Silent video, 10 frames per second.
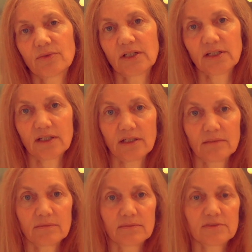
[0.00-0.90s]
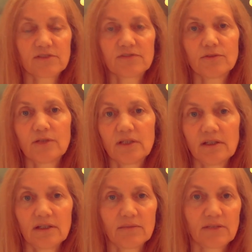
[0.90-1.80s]
when it came to food and
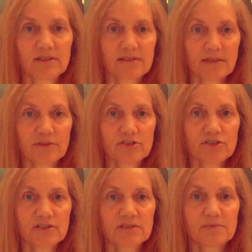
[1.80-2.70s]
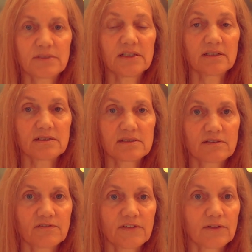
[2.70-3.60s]
eating, because I would just begin
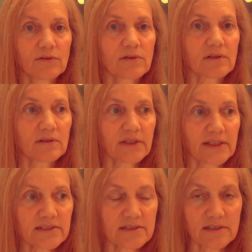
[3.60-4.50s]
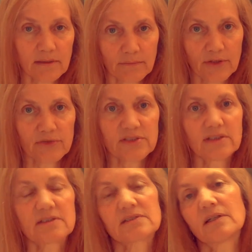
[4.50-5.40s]
to feel the list
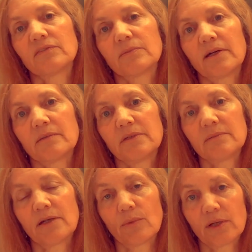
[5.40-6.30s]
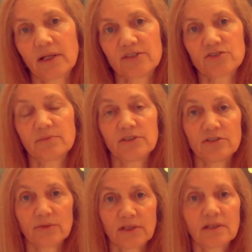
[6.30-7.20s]
imposing itself upon me about what I should be
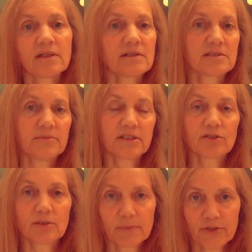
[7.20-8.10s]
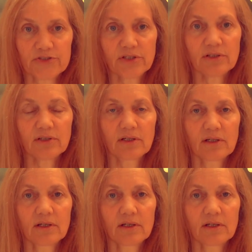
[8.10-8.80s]
doing to be a good person.